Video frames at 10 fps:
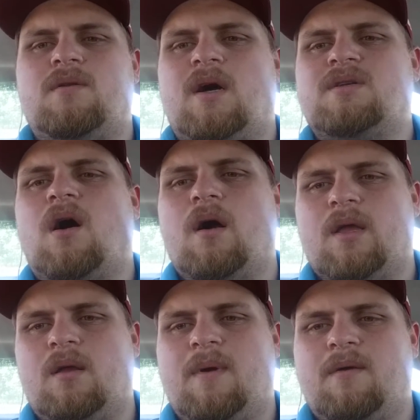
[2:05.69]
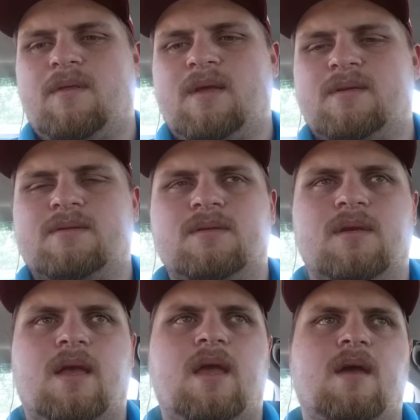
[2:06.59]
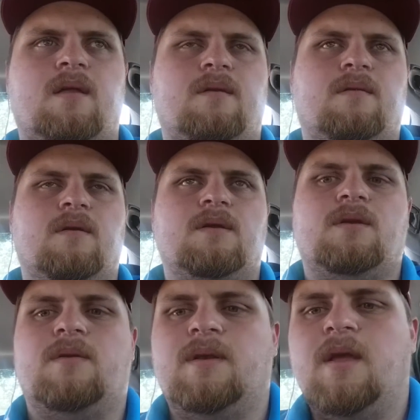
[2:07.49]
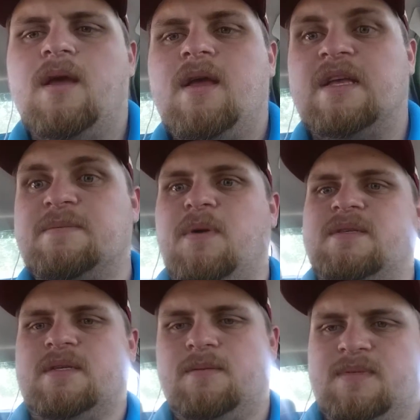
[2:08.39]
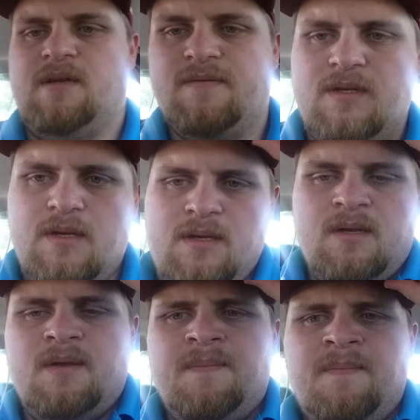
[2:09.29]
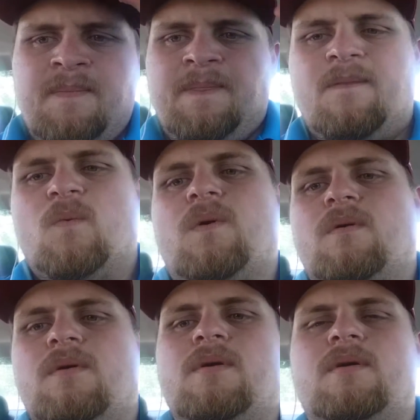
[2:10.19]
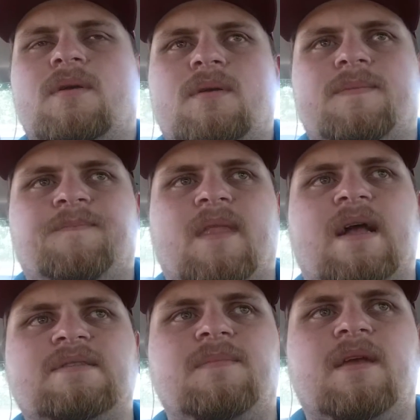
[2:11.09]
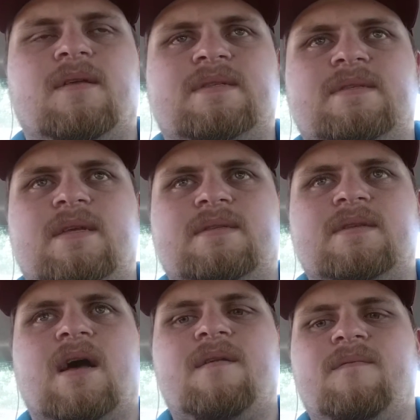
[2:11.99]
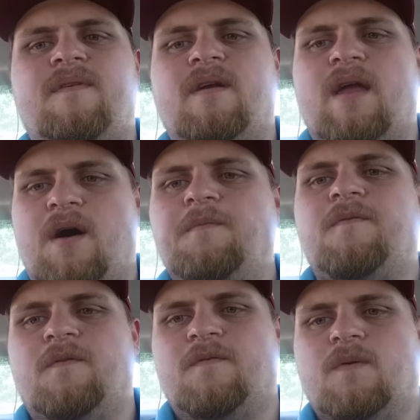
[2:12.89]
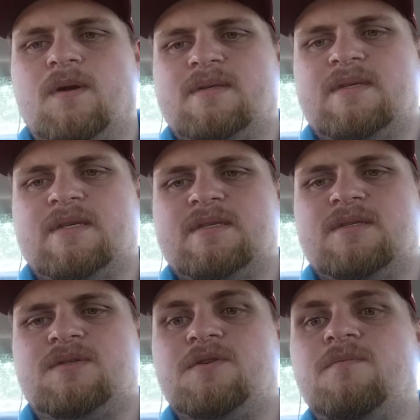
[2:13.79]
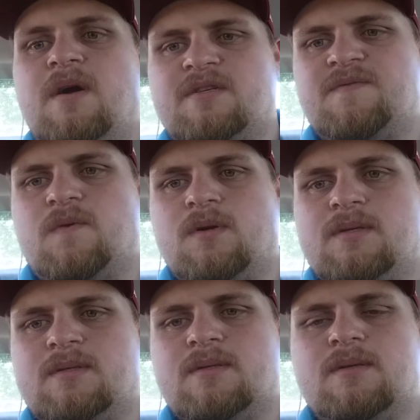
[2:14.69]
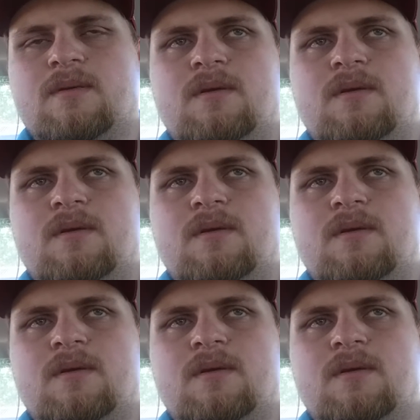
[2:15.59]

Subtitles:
not talking about things and expressing themselves. Well, as a male, it's not very helpful for us. It doesn't do much for us.